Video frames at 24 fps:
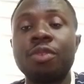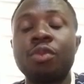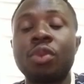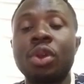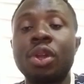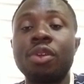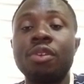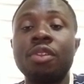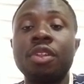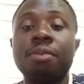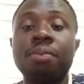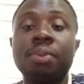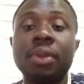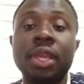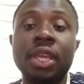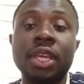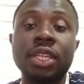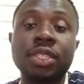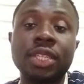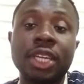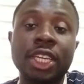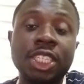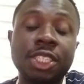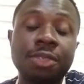one of the
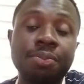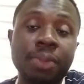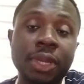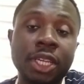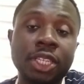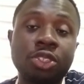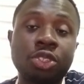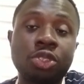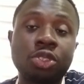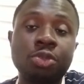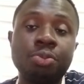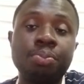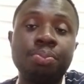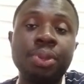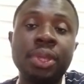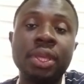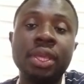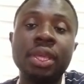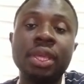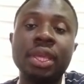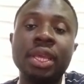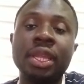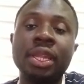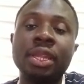players I expect to
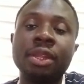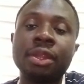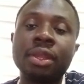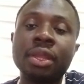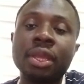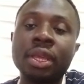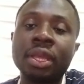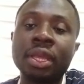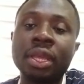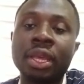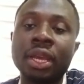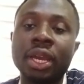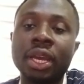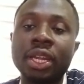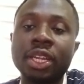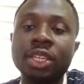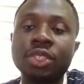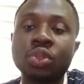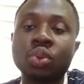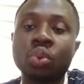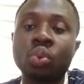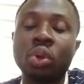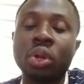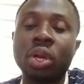be in
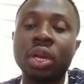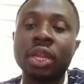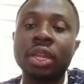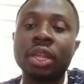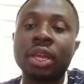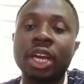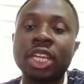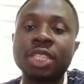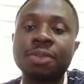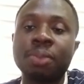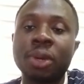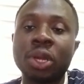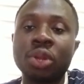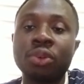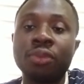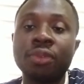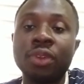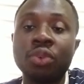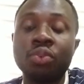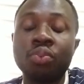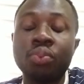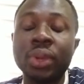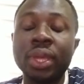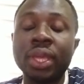Ghana's squad as part
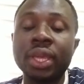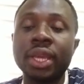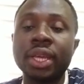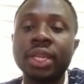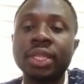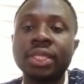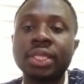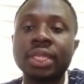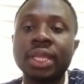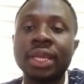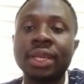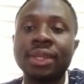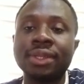of the wingers